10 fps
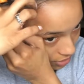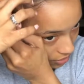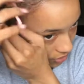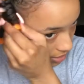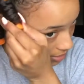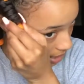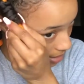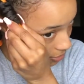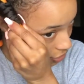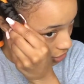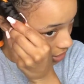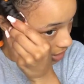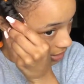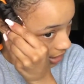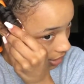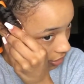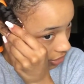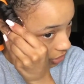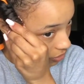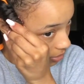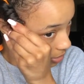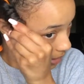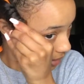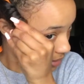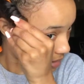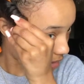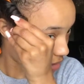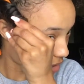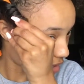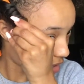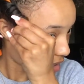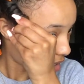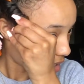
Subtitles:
to the top, you're just gonna take your little rubber band section